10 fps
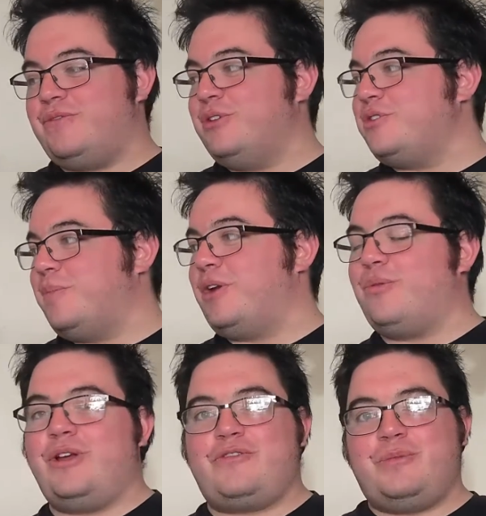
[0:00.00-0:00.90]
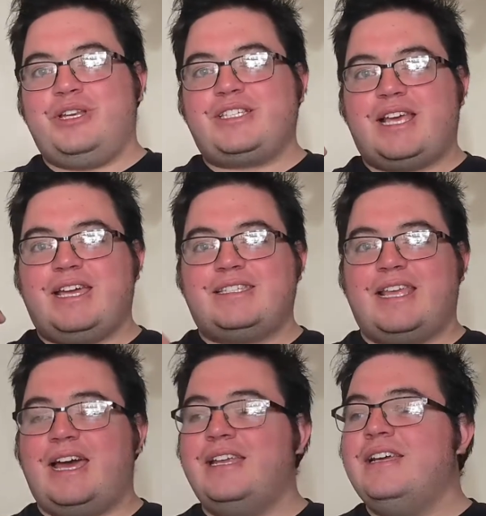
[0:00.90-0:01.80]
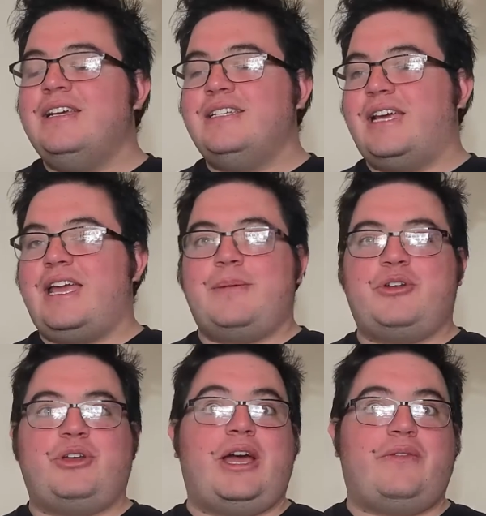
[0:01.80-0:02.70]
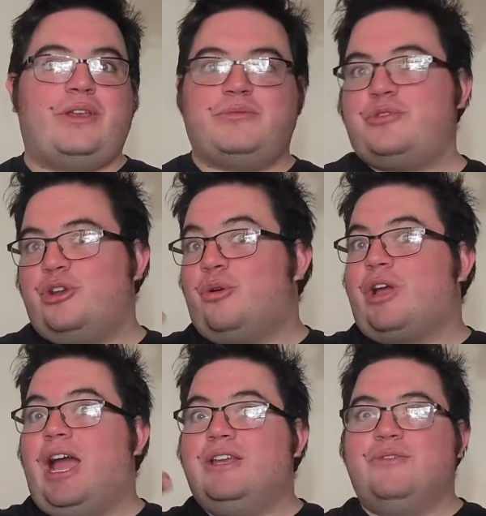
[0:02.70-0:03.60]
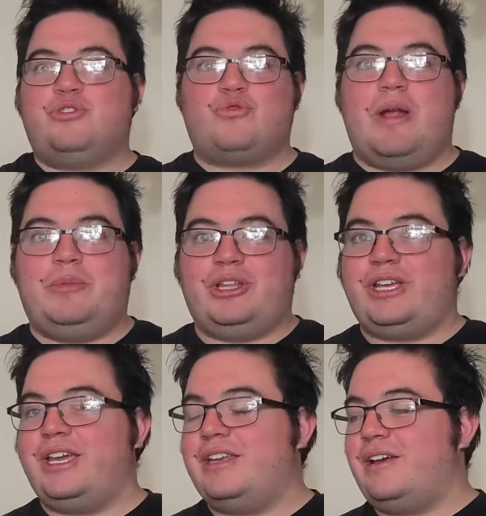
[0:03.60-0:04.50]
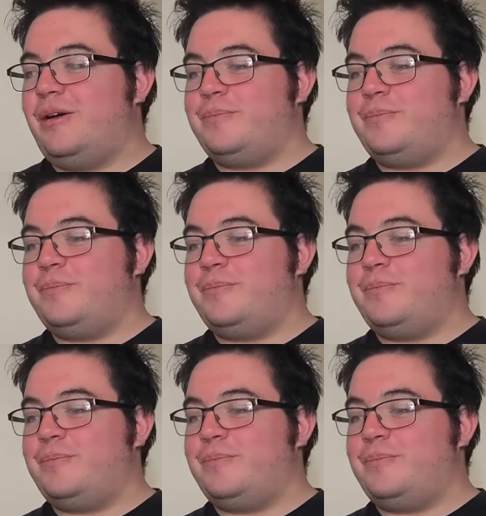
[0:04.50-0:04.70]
If there's a better way for me to size that diameter down than, kind of dremeling it,